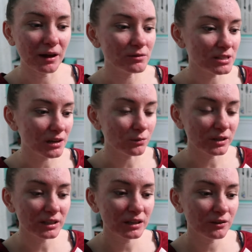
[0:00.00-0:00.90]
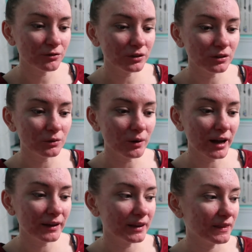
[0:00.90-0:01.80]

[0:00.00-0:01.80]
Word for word: I was like reading it for a little while,